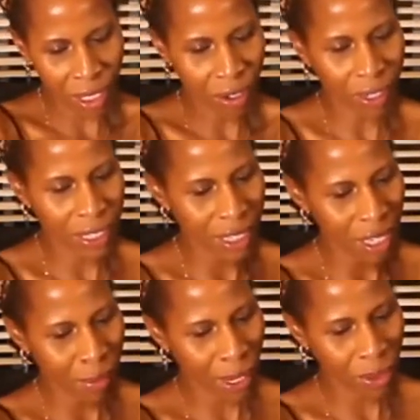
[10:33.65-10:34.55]
crazy
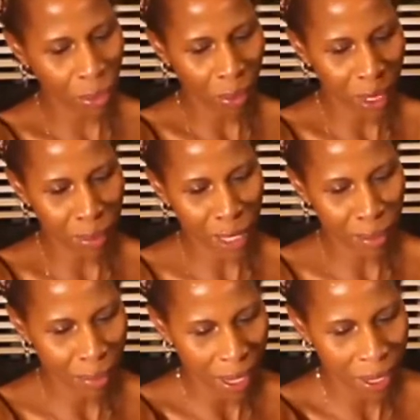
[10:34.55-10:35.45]
about the premium
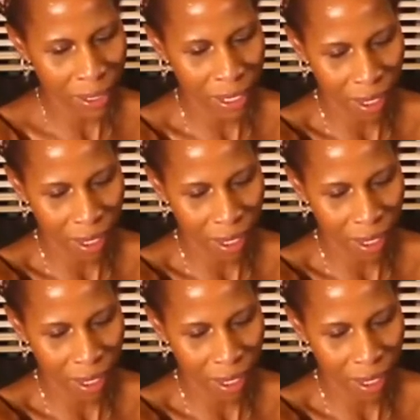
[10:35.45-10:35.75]
box.